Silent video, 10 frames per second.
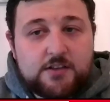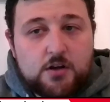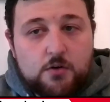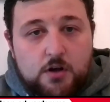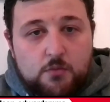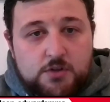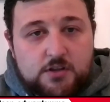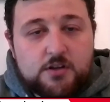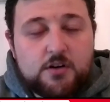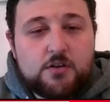that's going on with
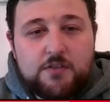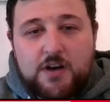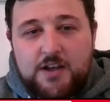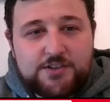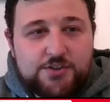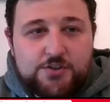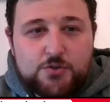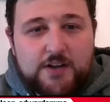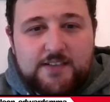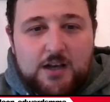the coronavirus, are you
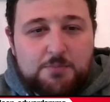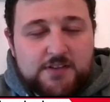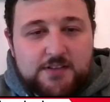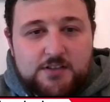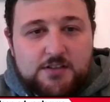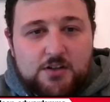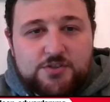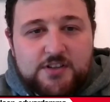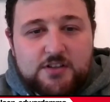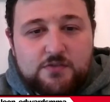quite happy to,
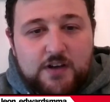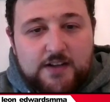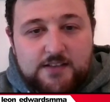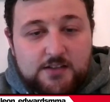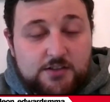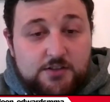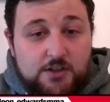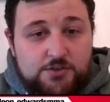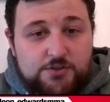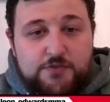still fight? And
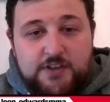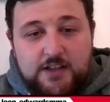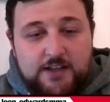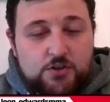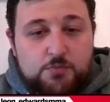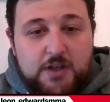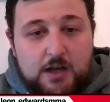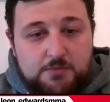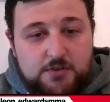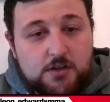do you feel like you'd be
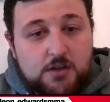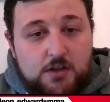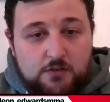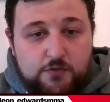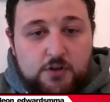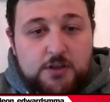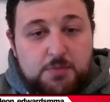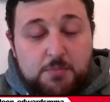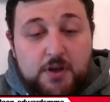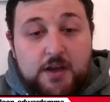able to fully
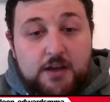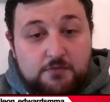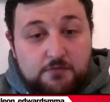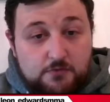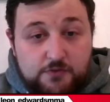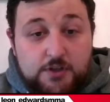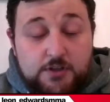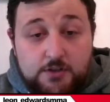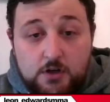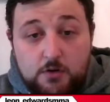prepare for,
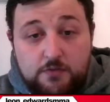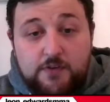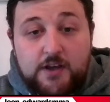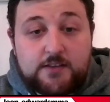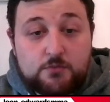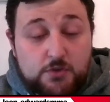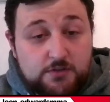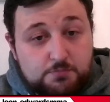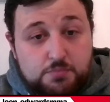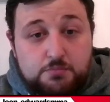a fight
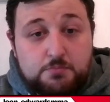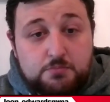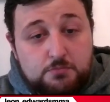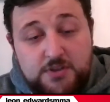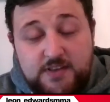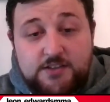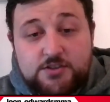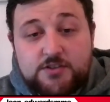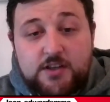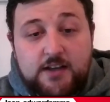with
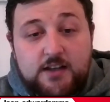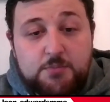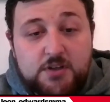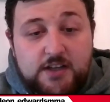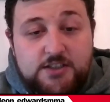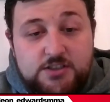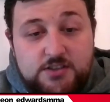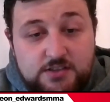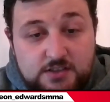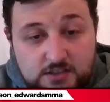potential title
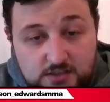implications?